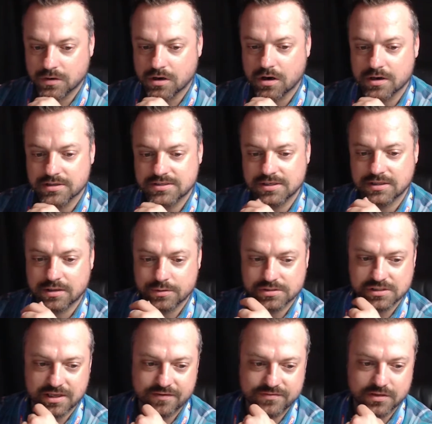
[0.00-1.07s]
car seat that was
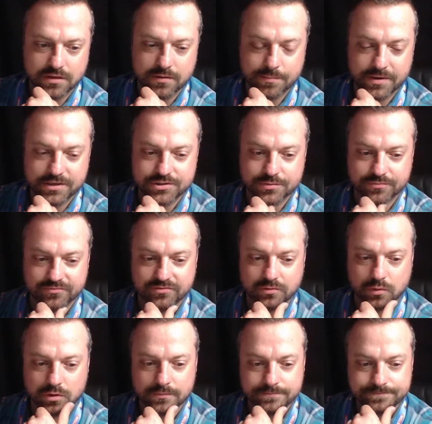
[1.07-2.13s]
left on a bedroom
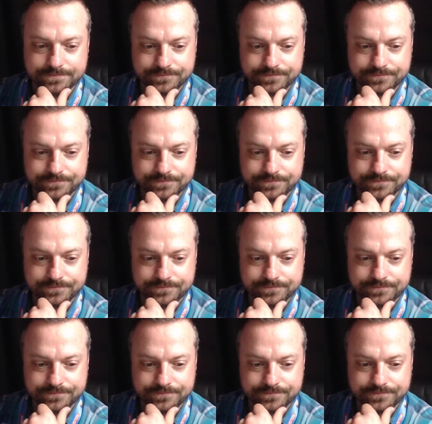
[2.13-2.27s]
floor.